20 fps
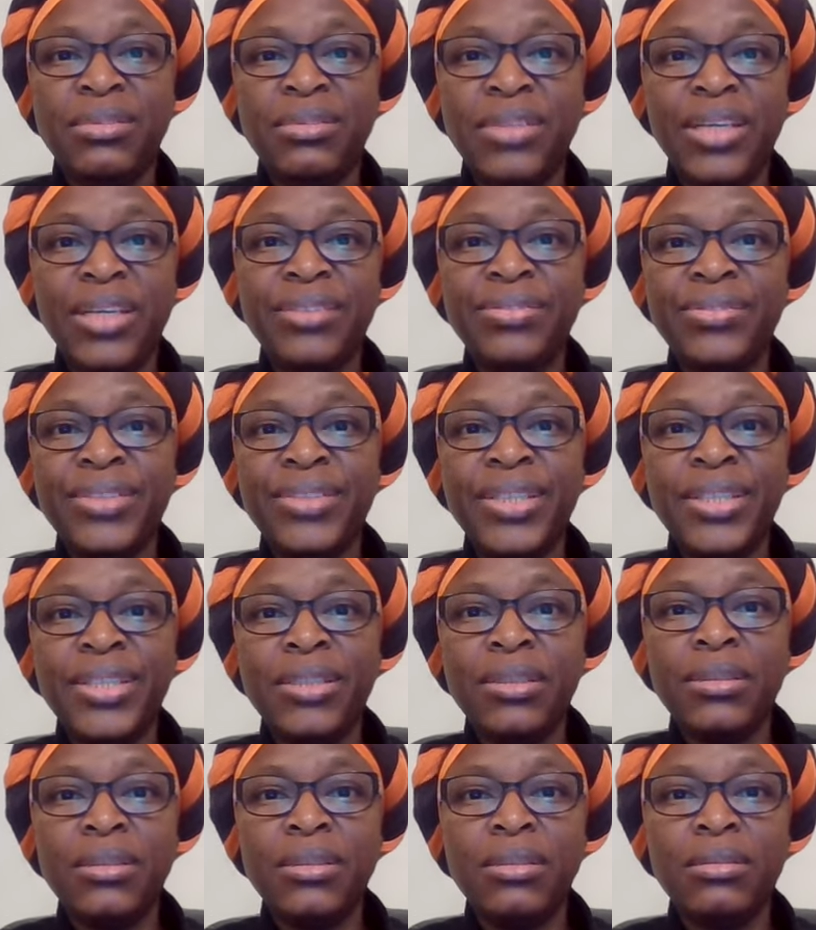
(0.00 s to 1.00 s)

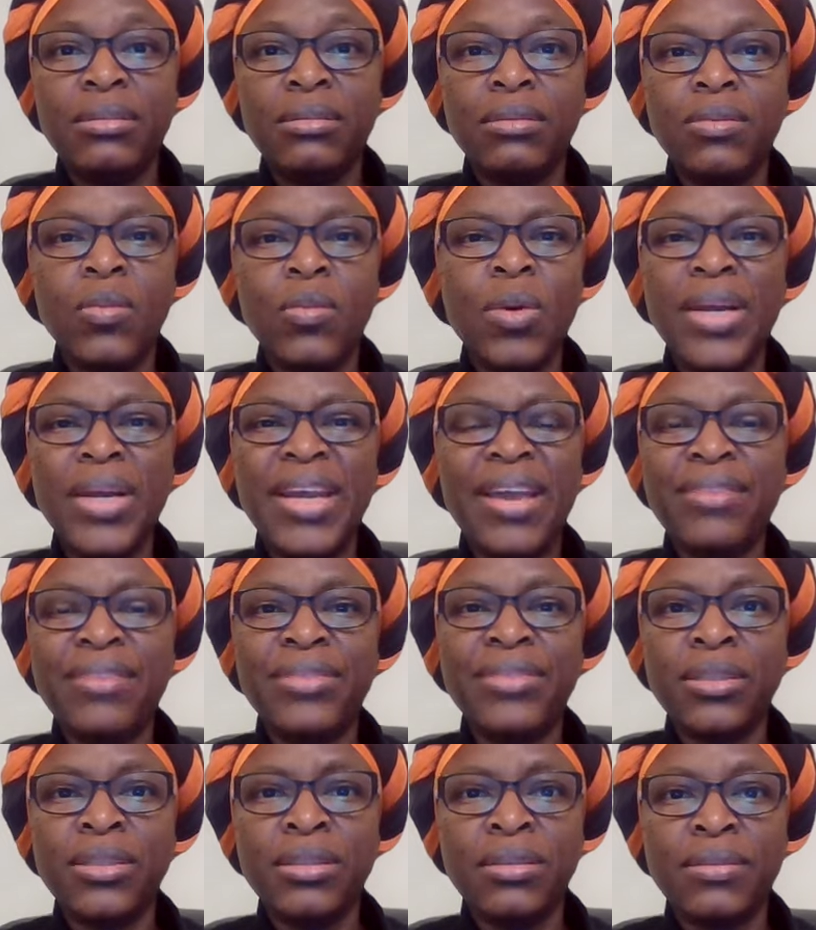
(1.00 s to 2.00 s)
reverend,
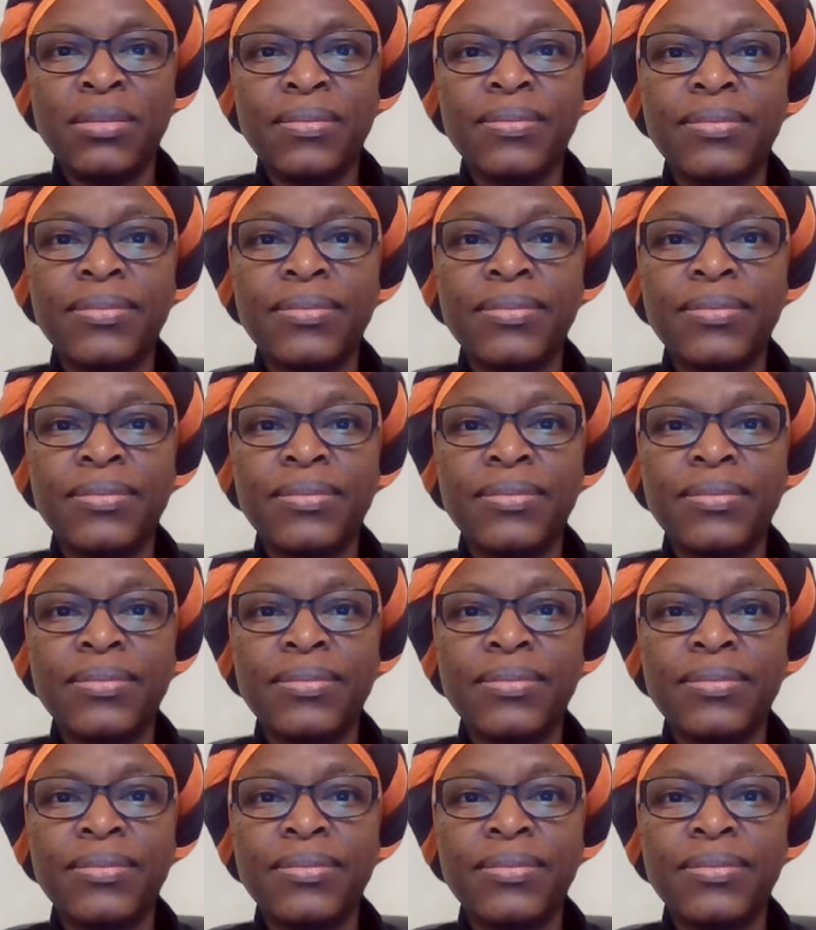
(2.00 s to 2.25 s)
whatever.